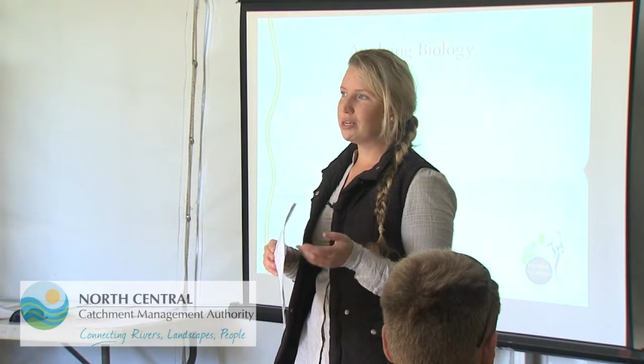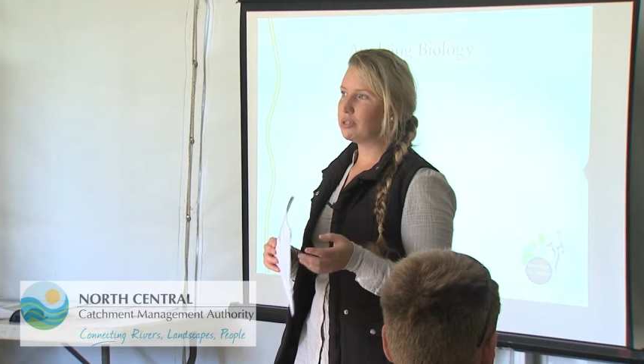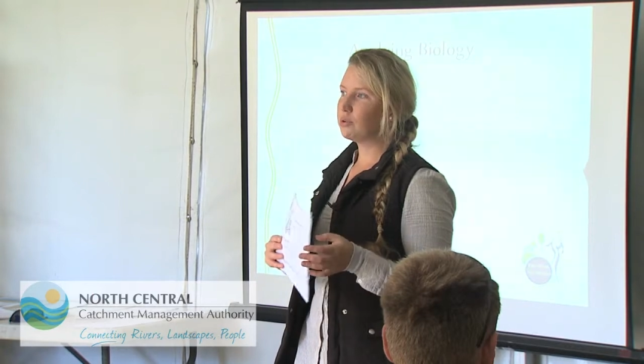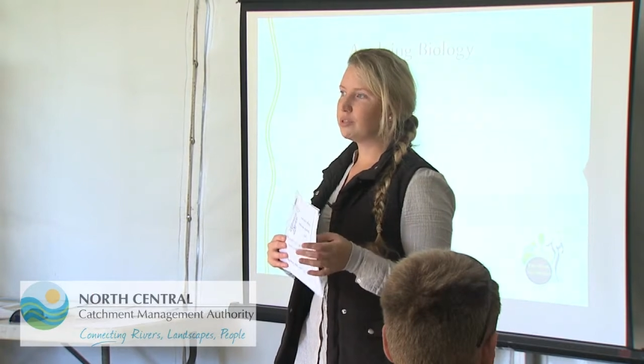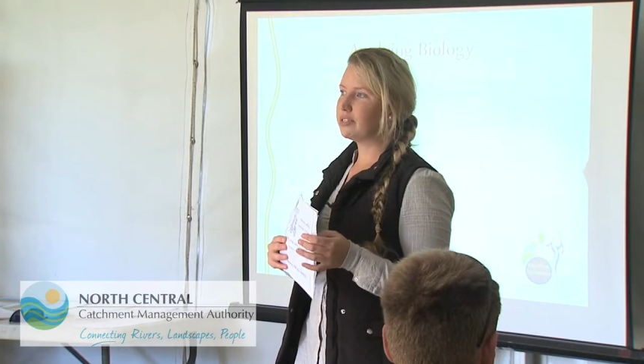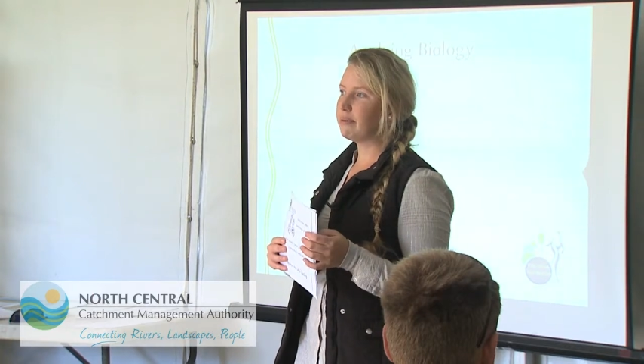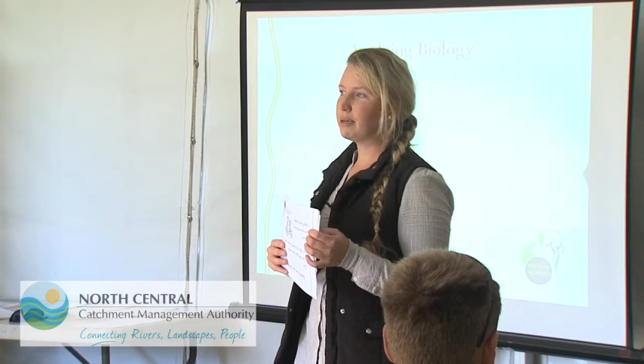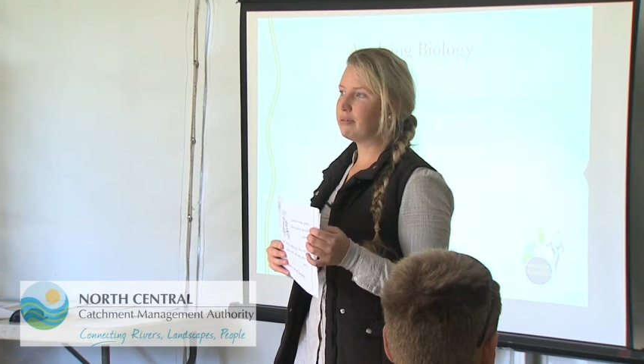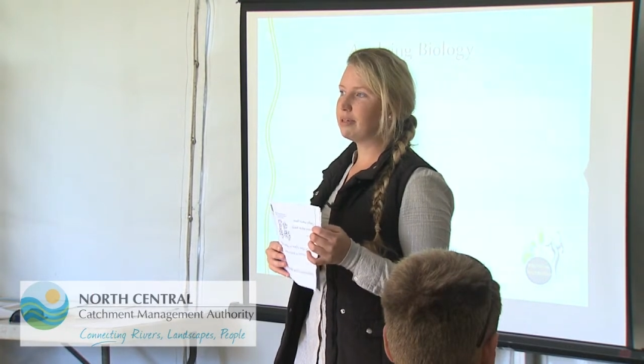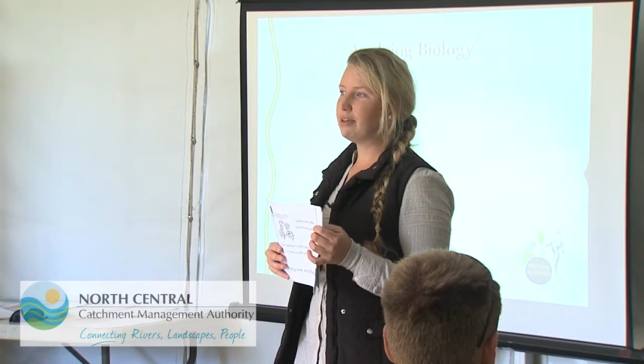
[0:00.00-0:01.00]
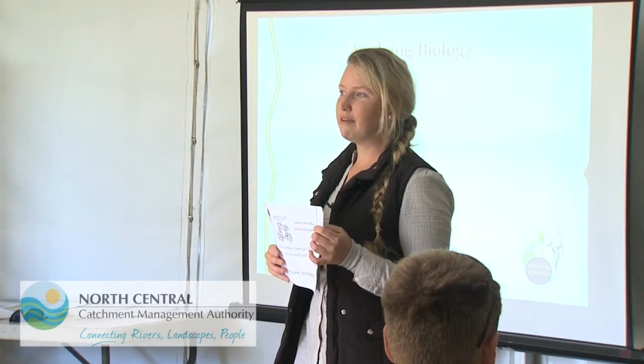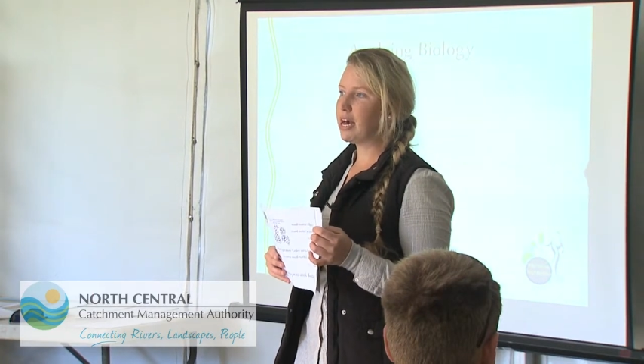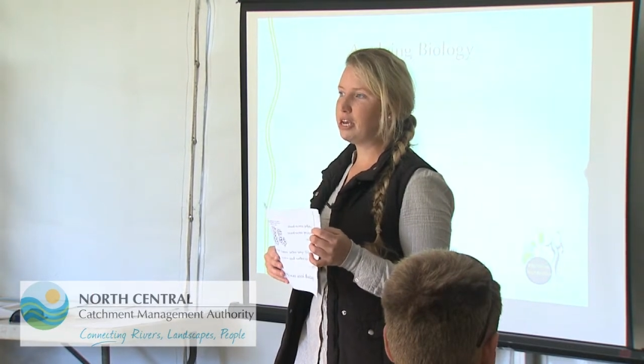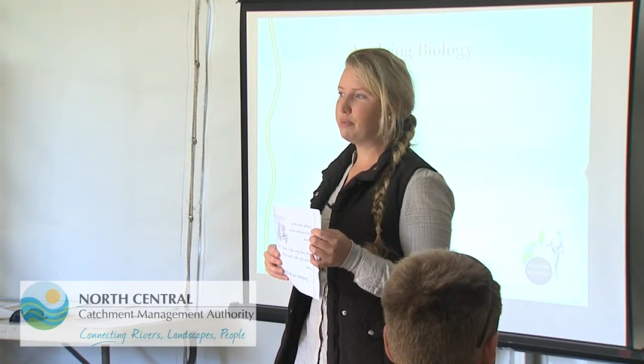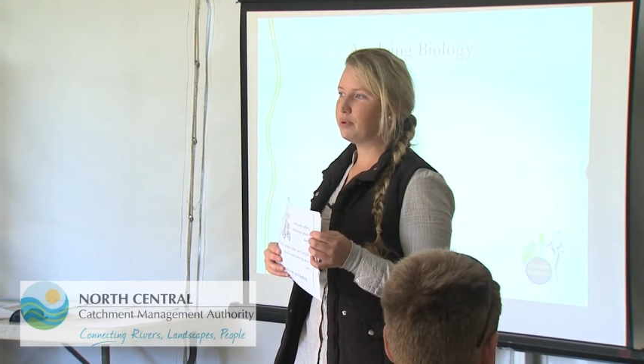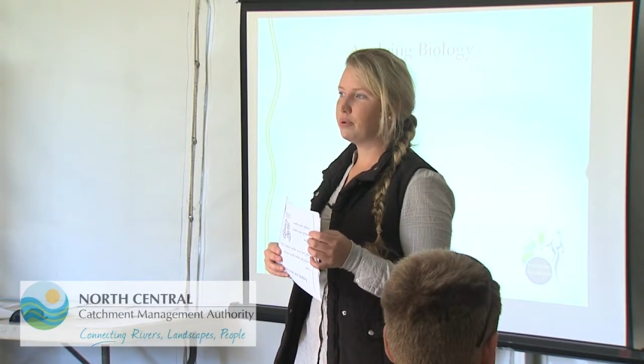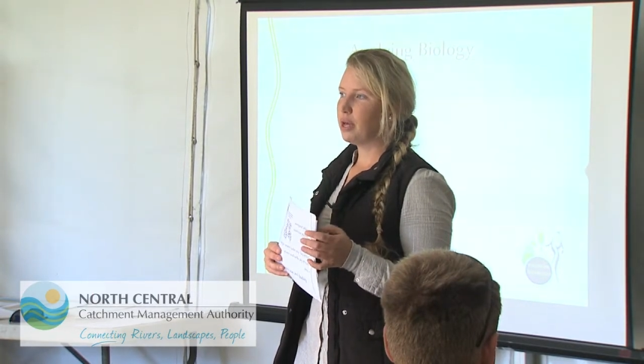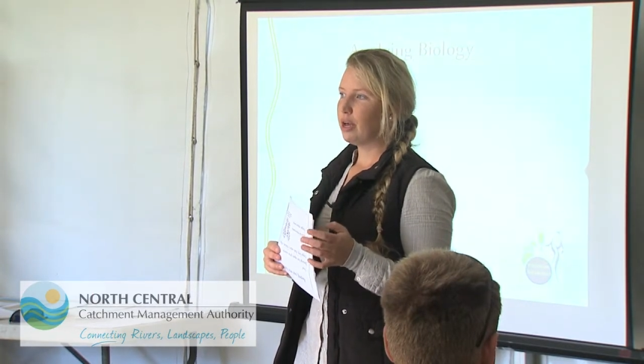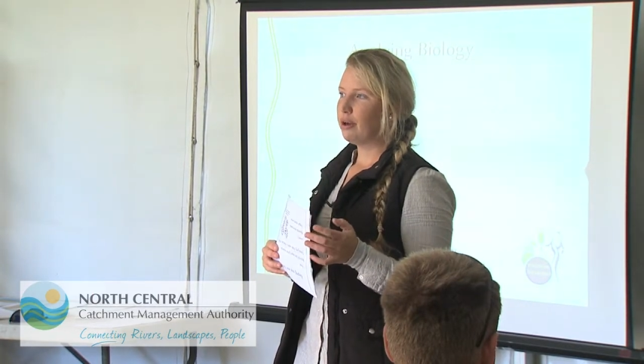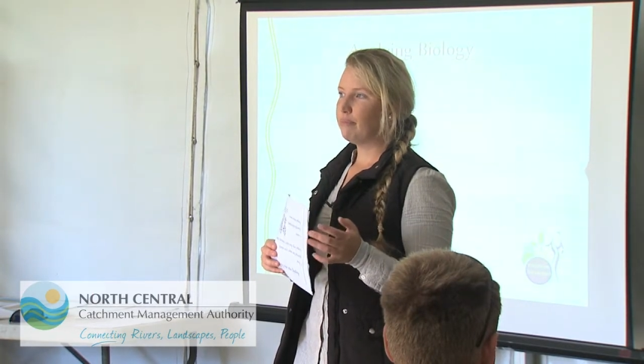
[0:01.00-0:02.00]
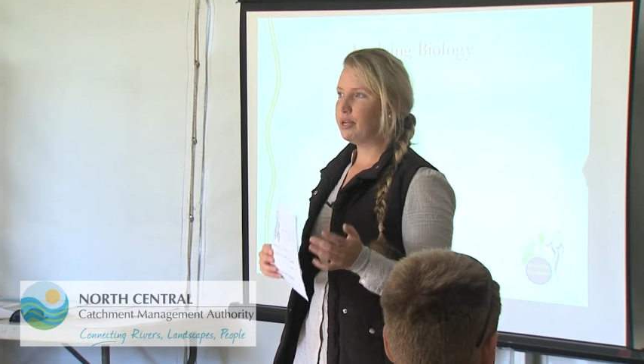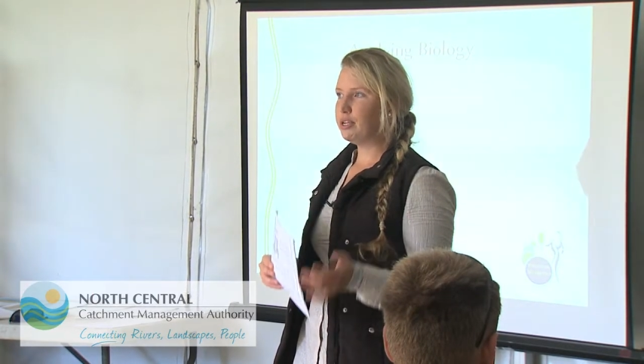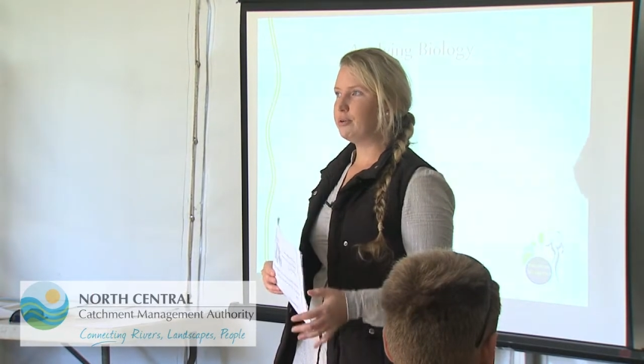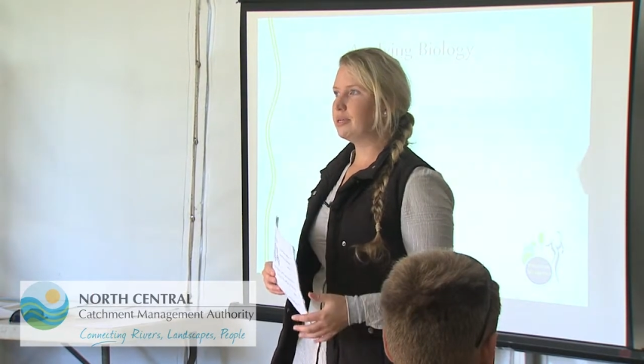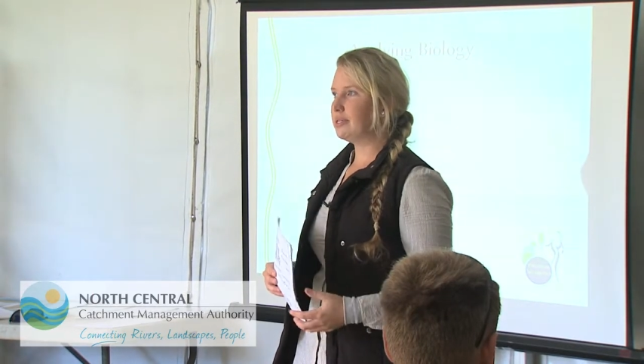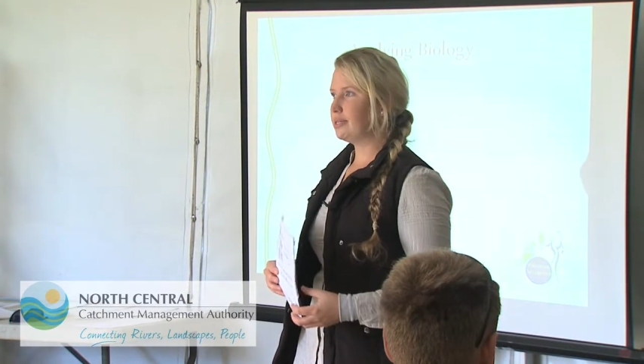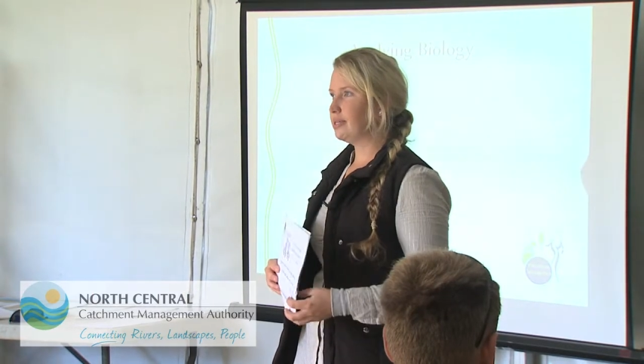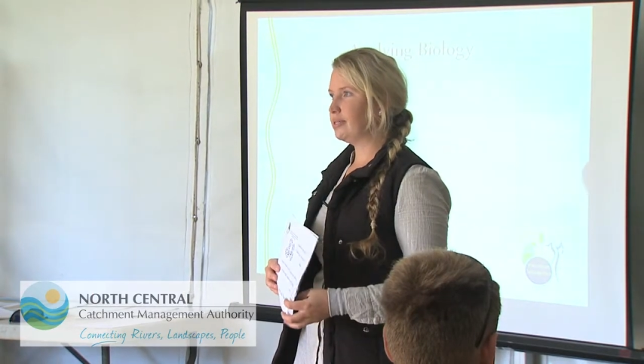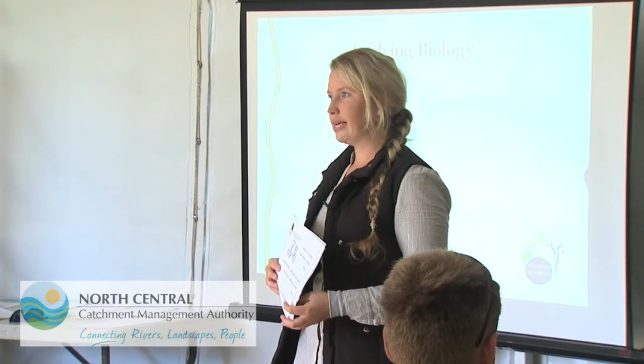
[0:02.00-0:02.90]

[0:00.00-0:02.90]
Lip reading: to source something really valuable, manures